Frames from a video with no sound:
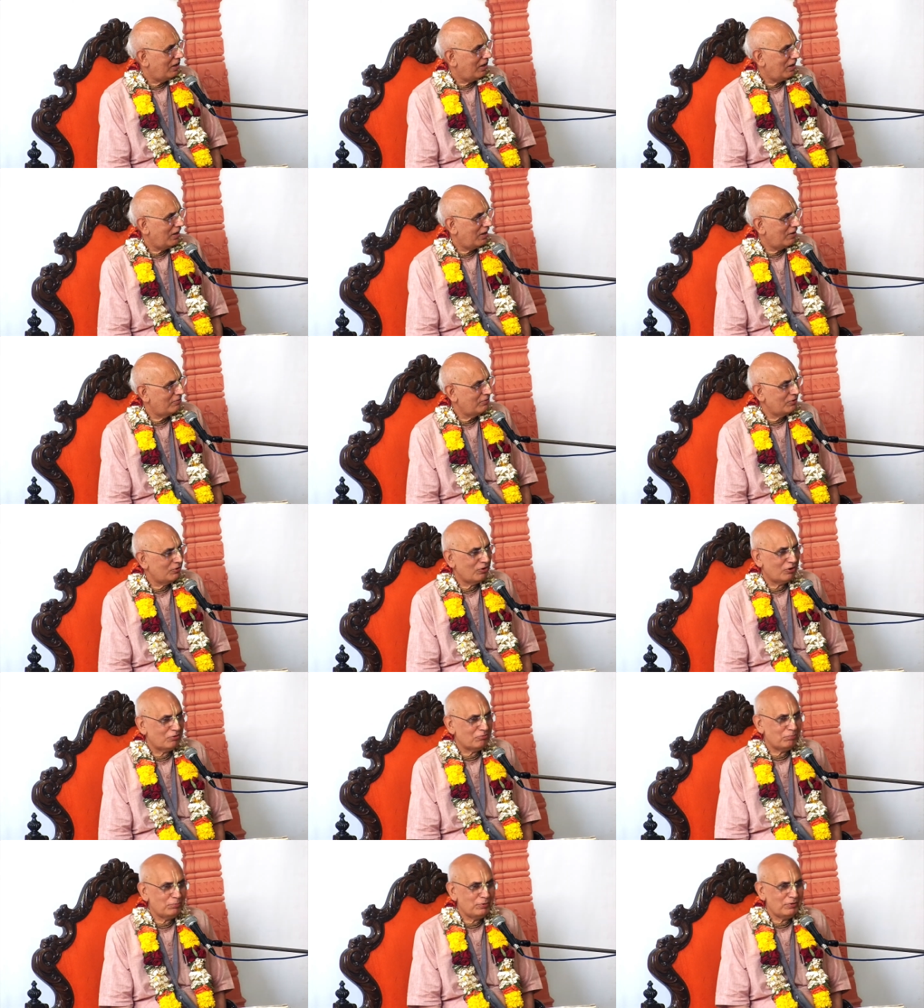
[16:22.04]
I will
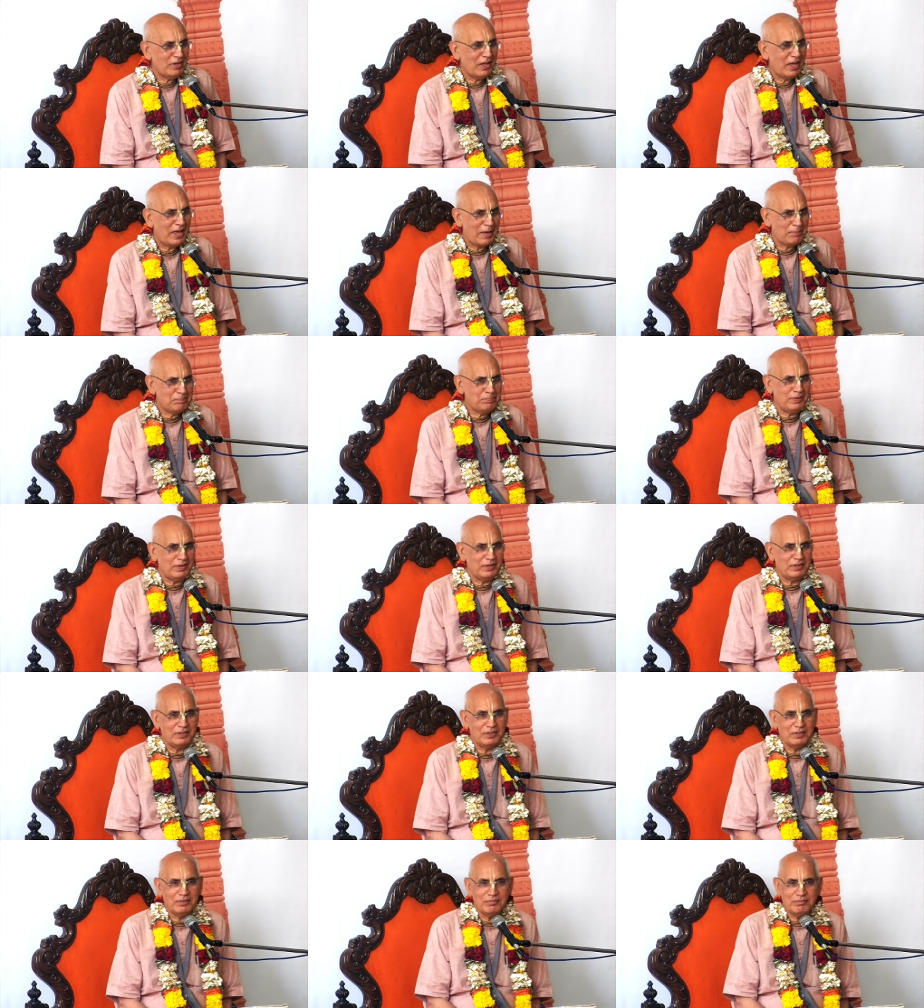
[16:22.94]
not be happy
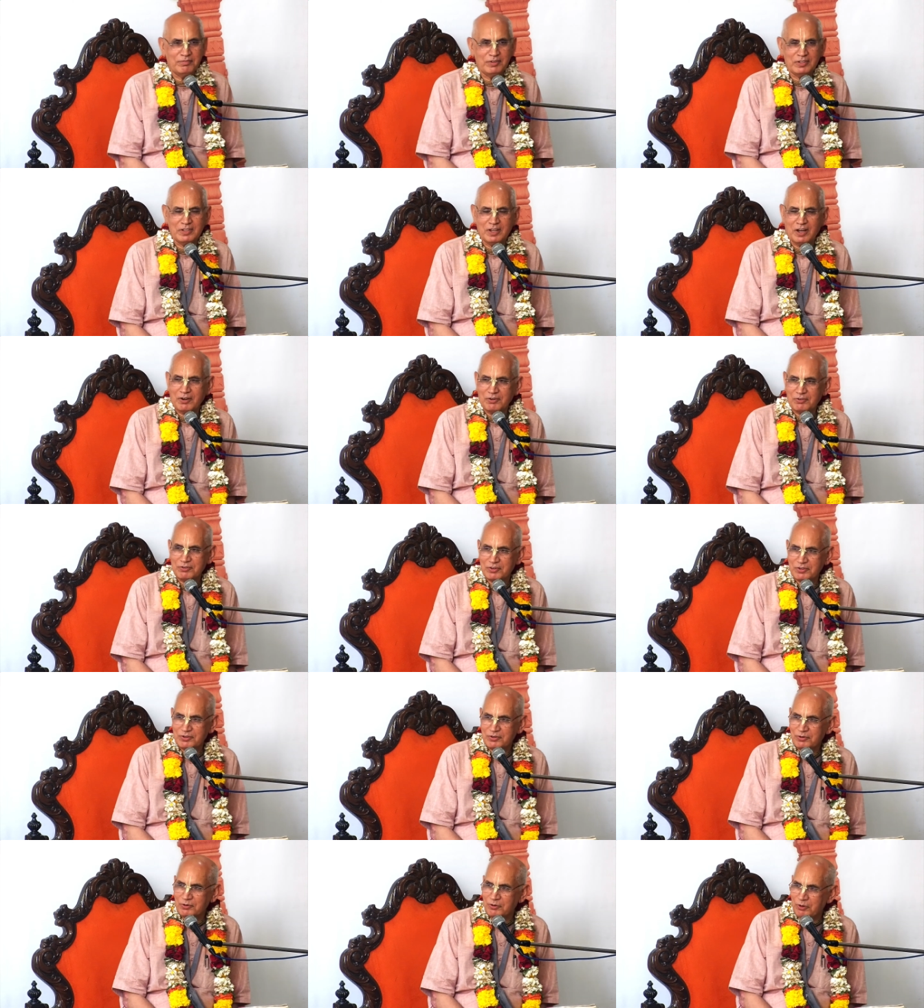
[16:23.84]
without
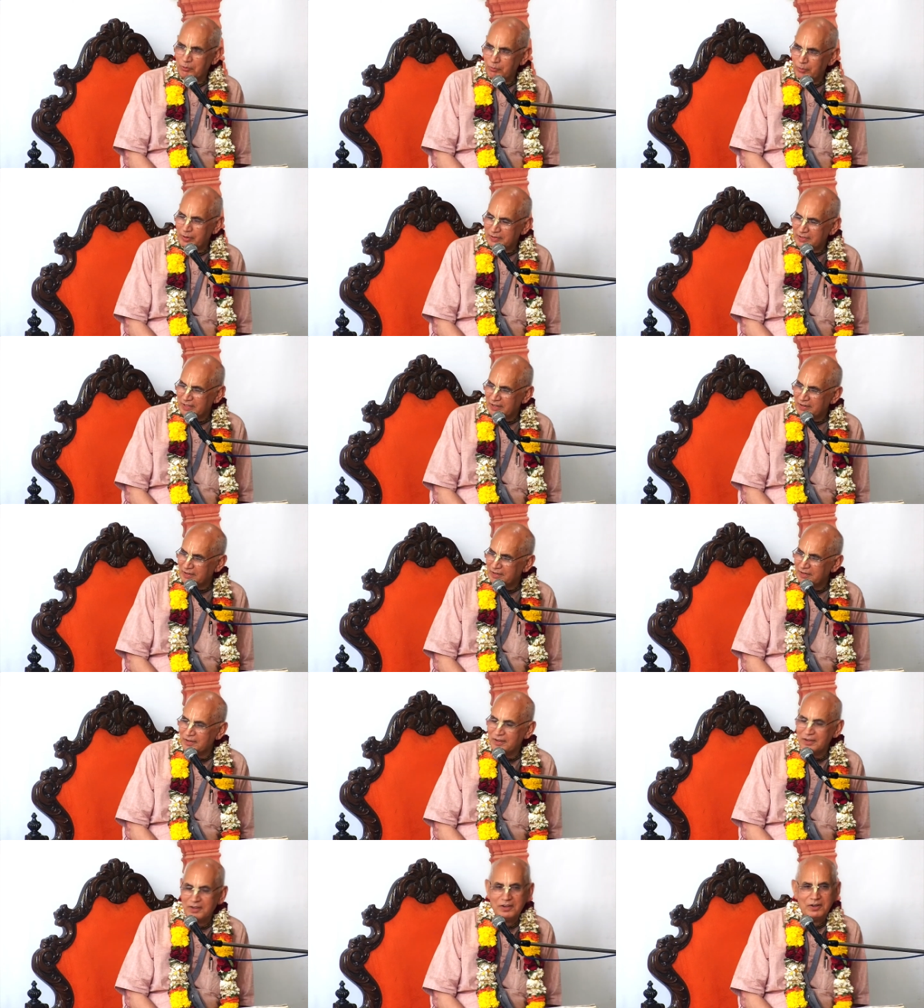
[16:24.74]
Govardhan,
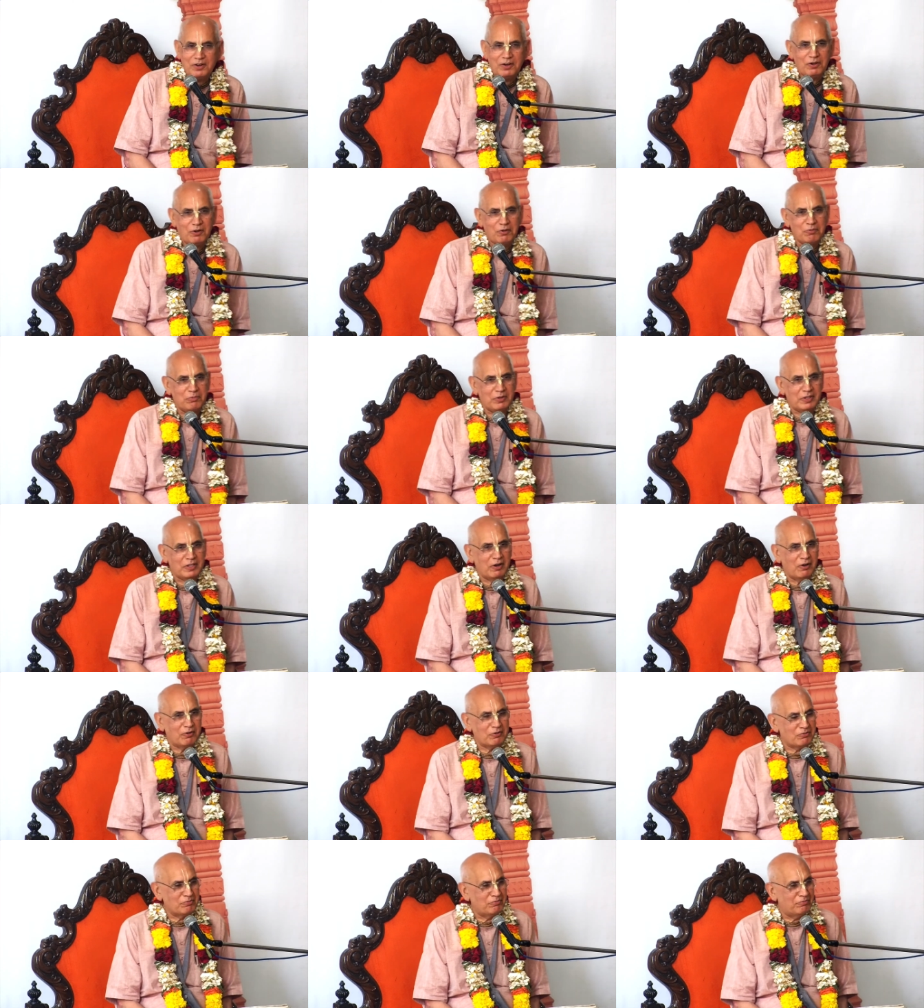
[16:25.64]

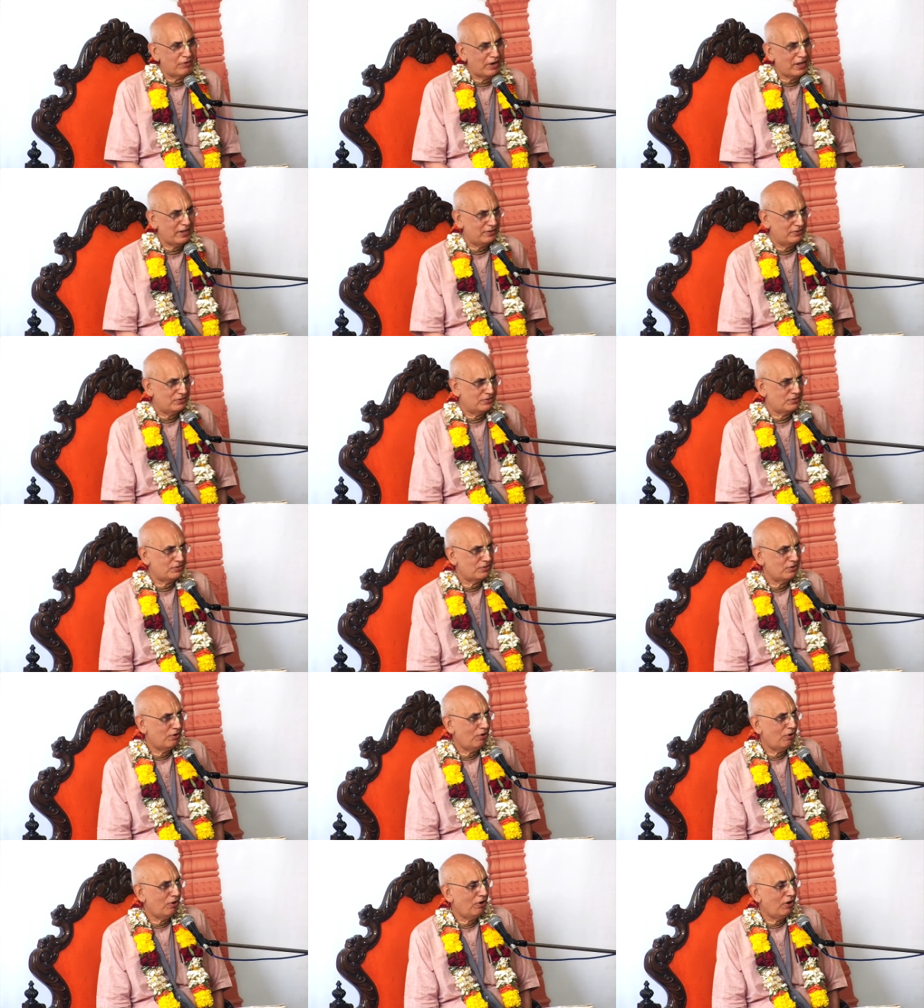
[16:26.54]
without Vraj,
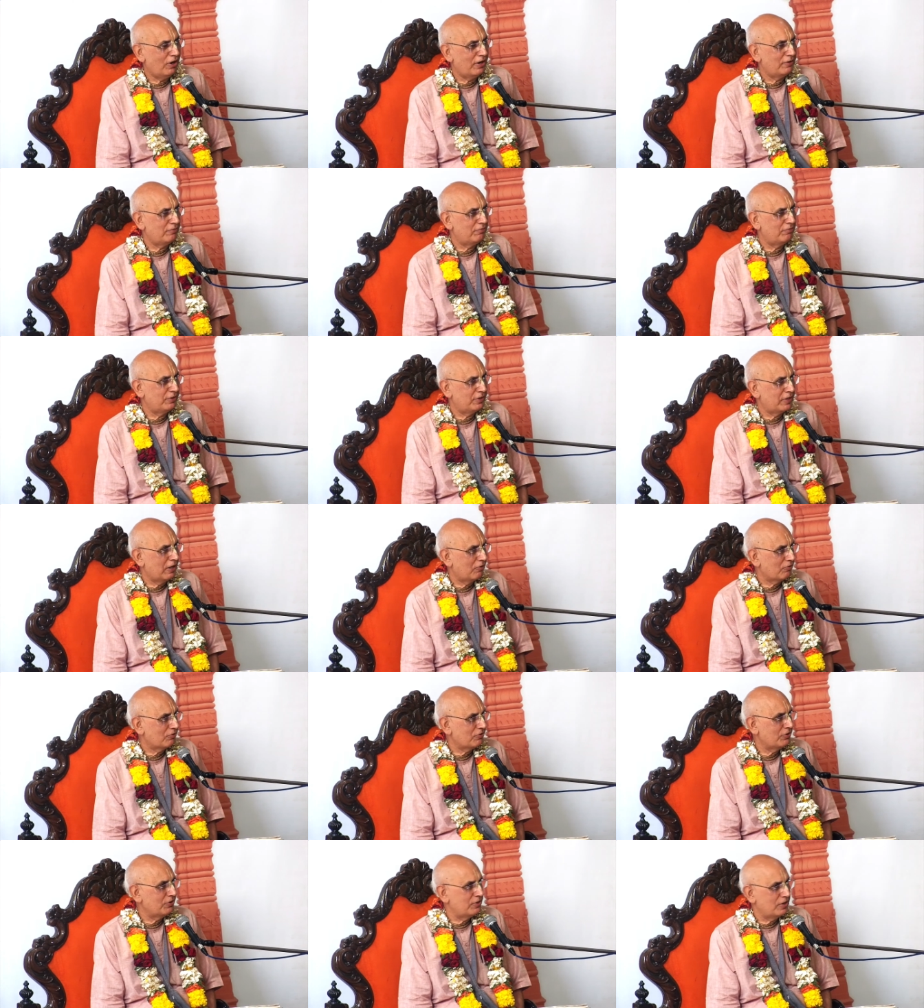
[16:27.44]
or without
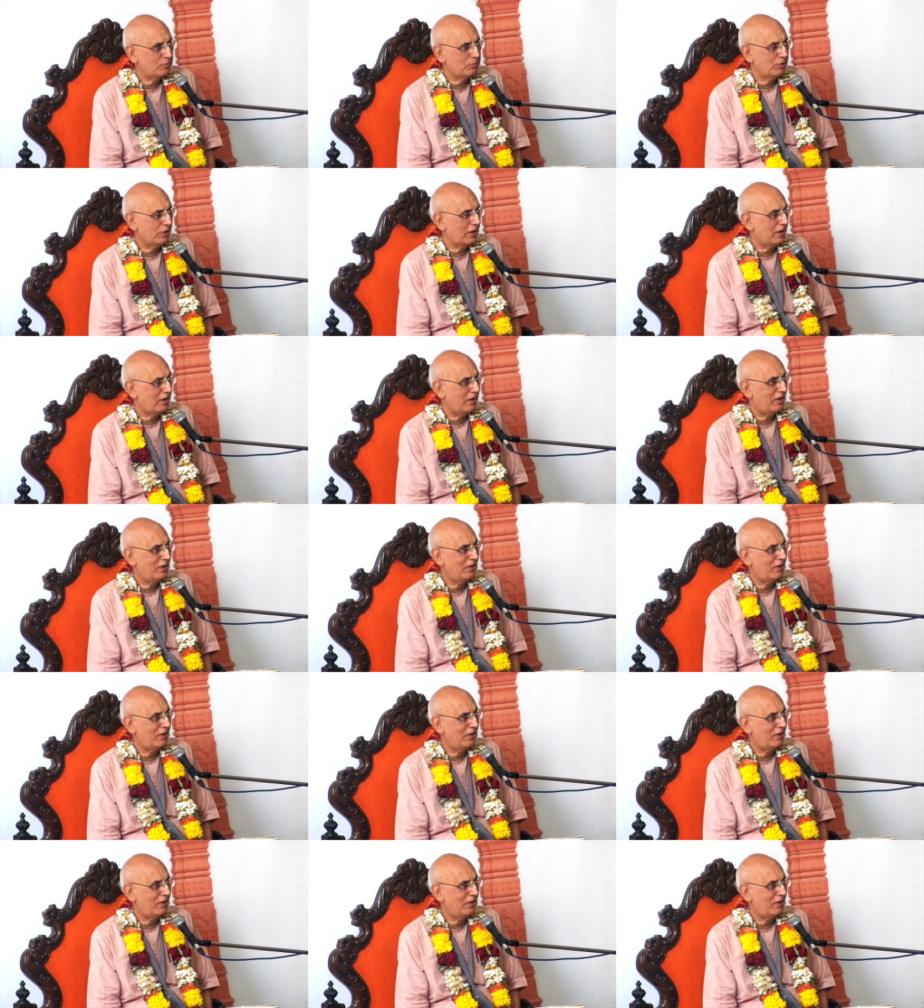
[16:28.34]
Yamuna.